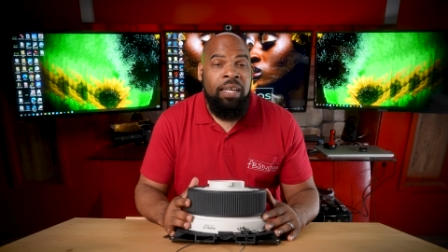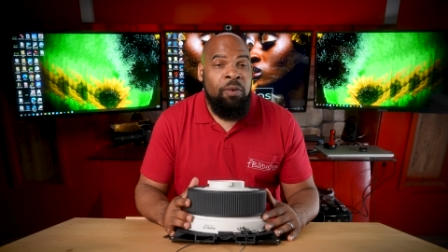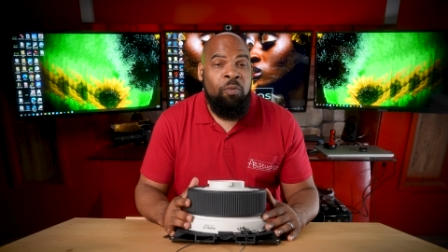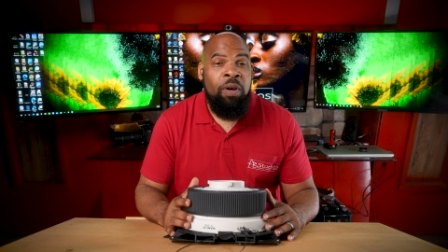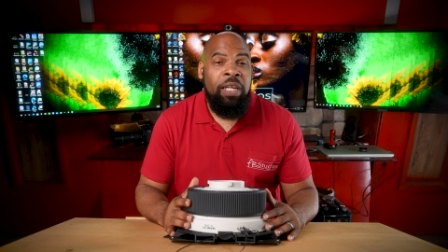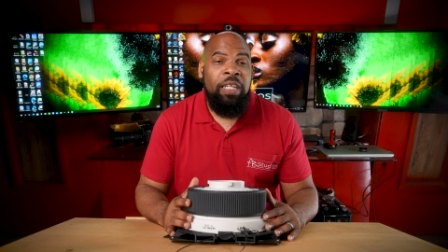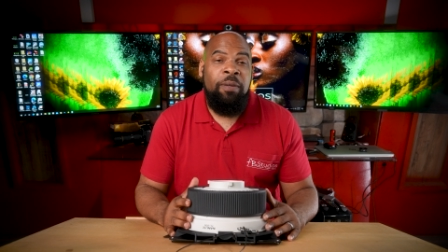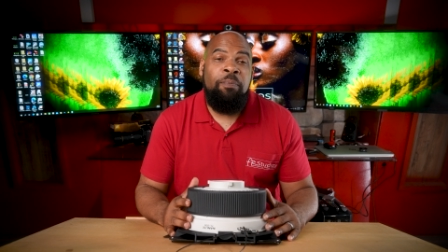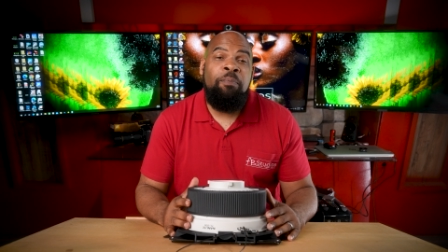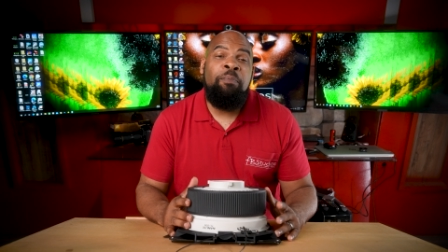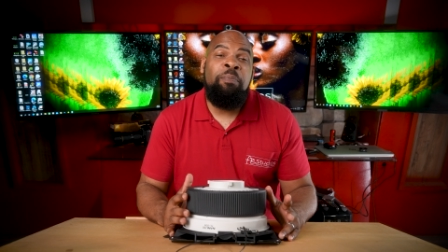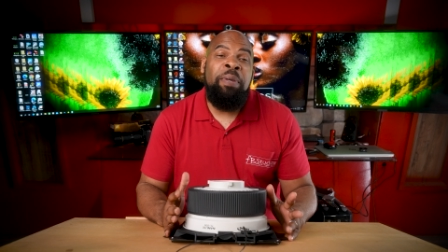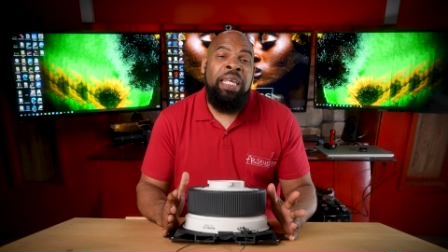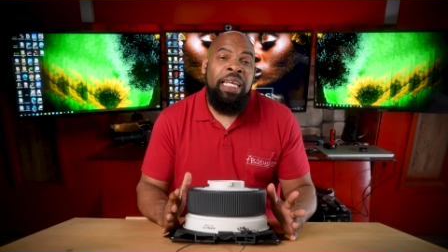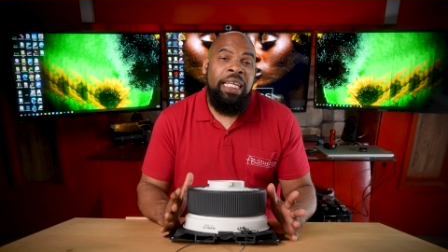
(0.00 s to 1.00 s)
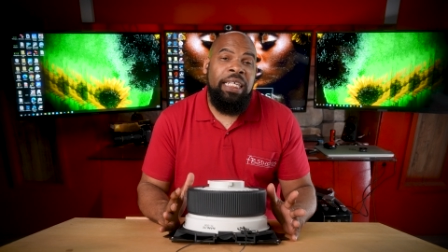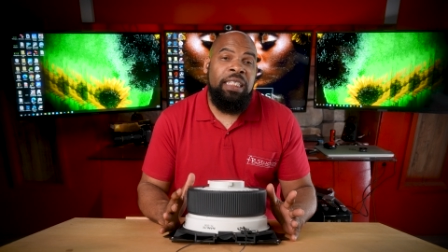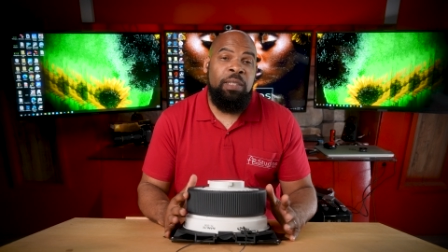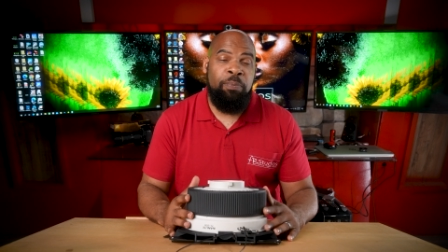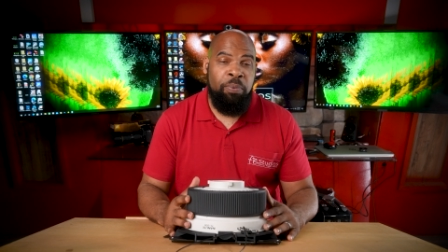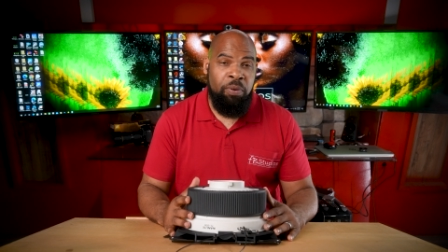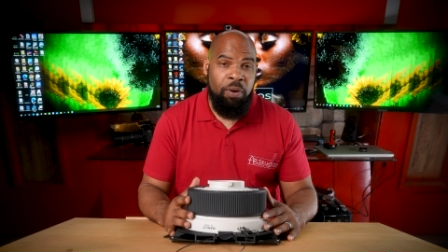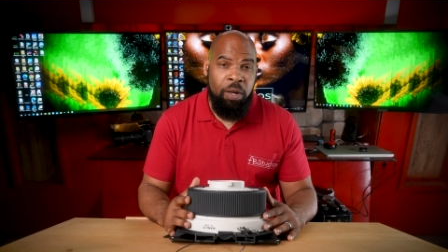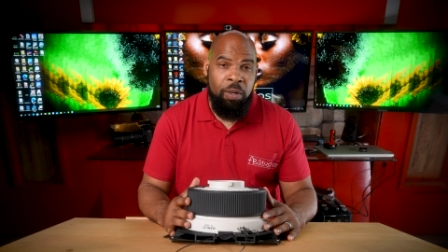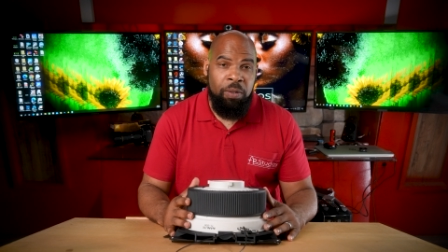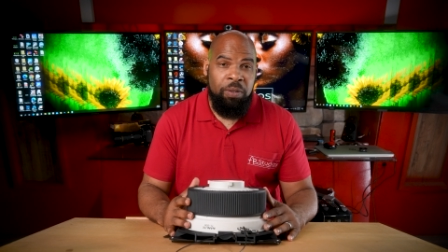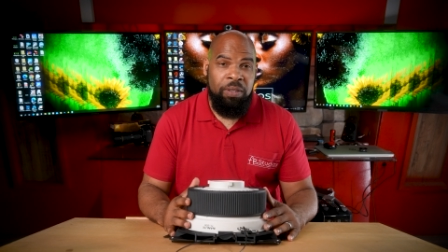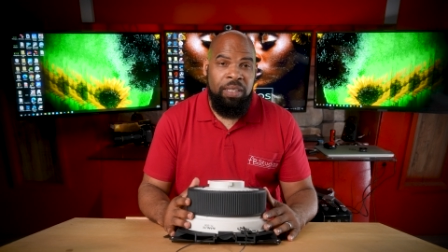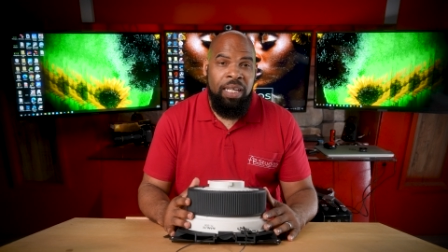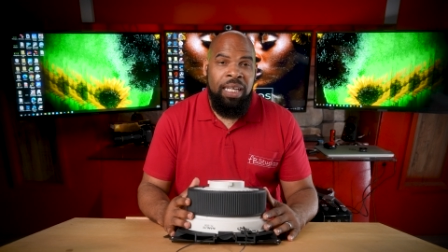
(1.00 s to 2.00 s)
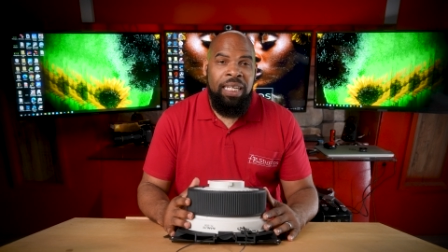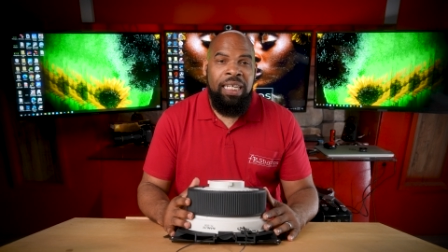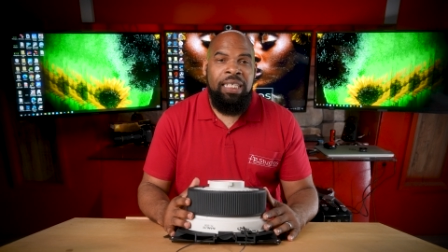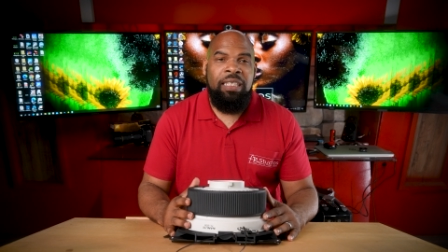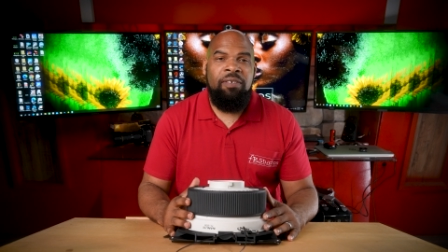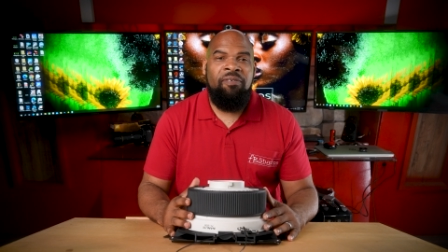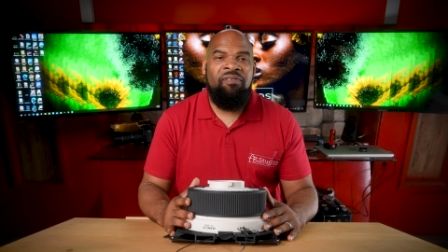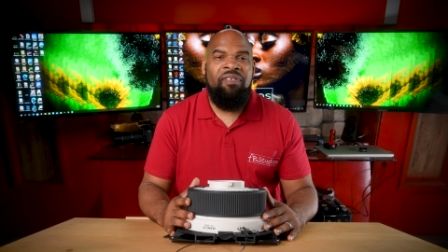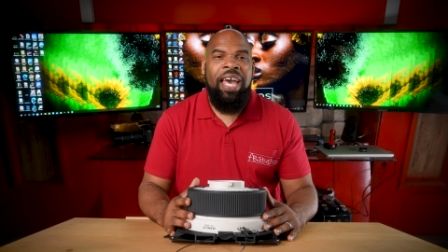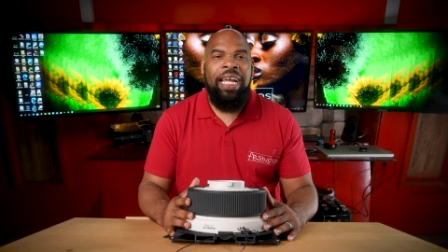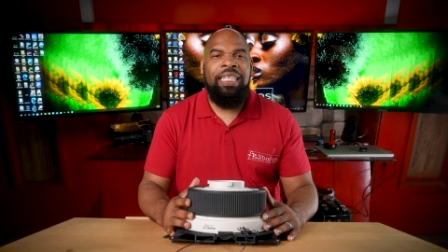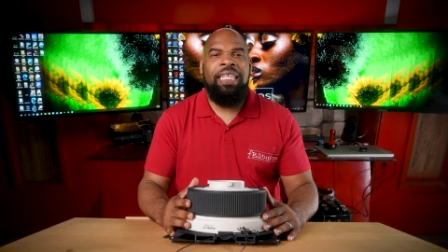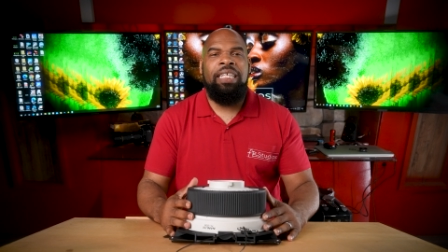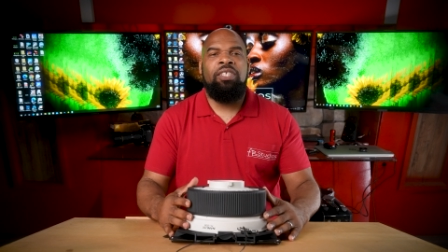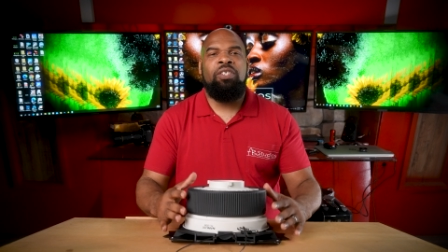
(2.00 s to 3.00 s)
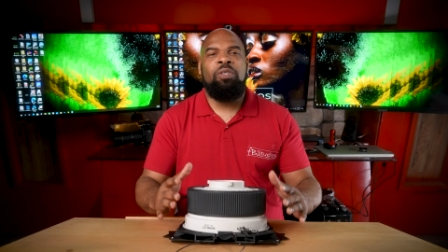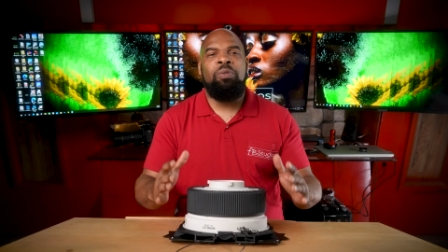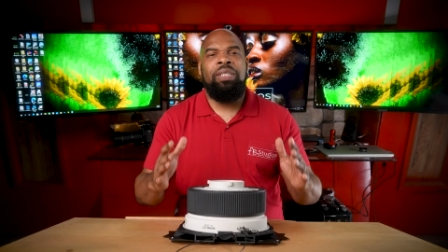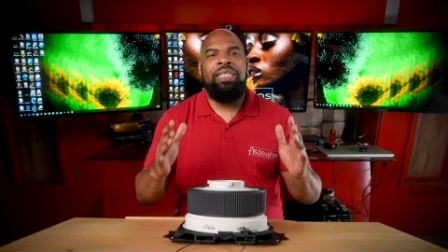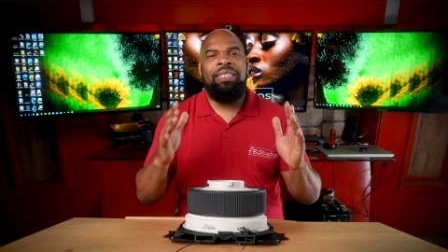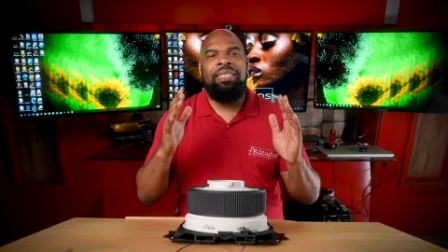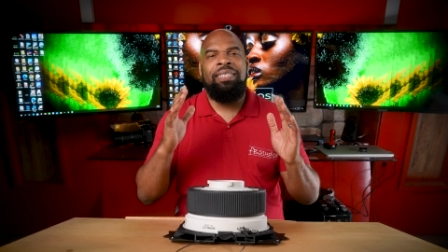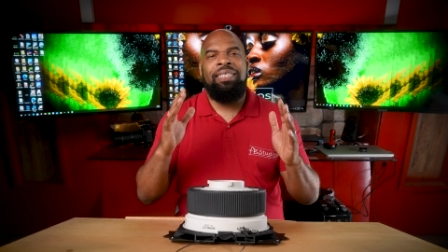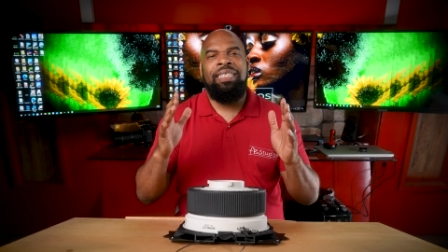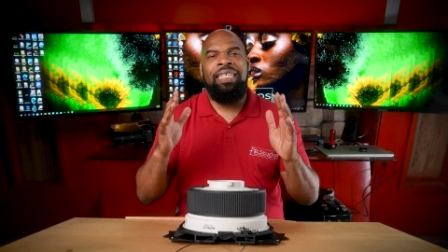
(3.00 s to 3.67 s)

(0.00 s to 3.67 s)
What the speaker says: One of the biggest pros is the fact that you can see